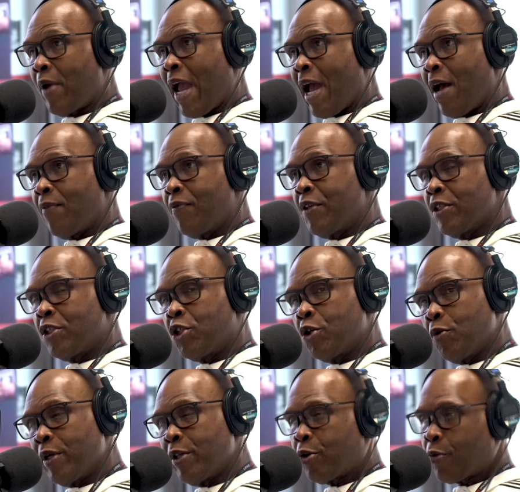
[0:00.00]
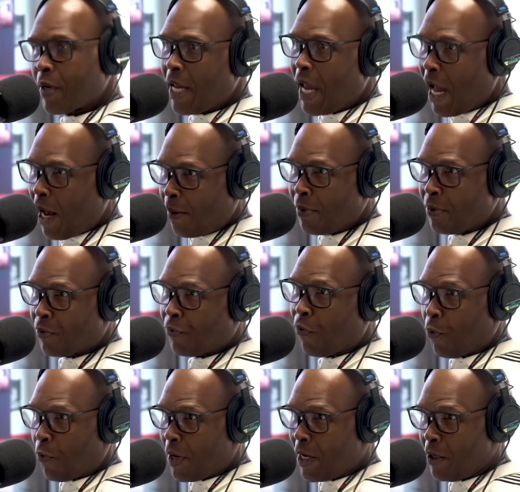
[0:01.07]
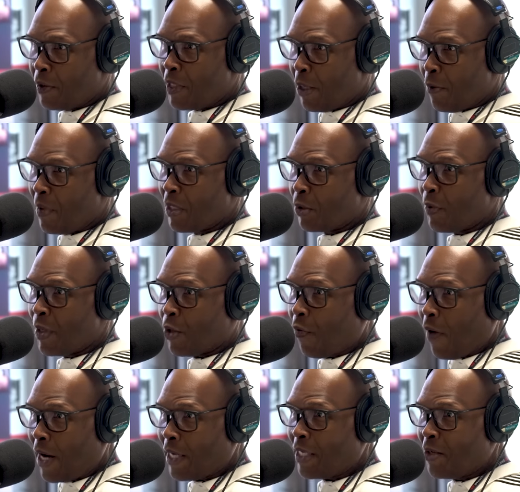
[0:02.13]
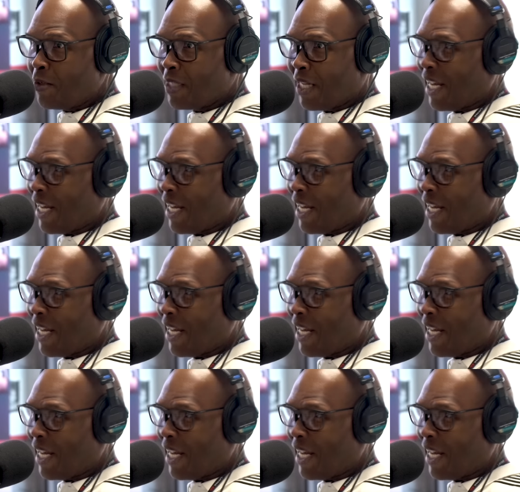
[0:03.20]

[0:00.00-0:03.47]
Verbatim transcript: have the 2 and 3 albums for real? Then once we cracked it, you were